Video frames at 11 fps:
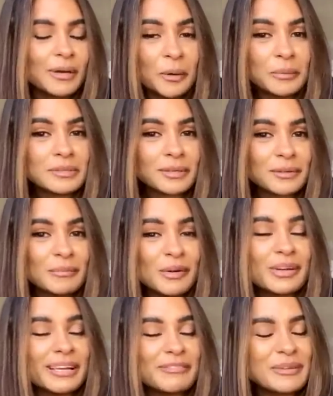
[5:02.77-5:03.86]
Always Gothenburg,
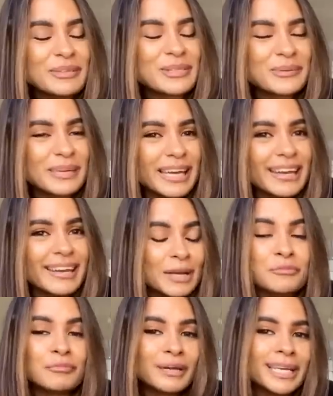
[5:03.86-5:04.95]
I'm Sweden. I
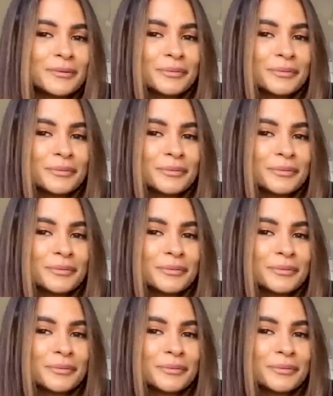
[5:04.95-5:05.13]
really,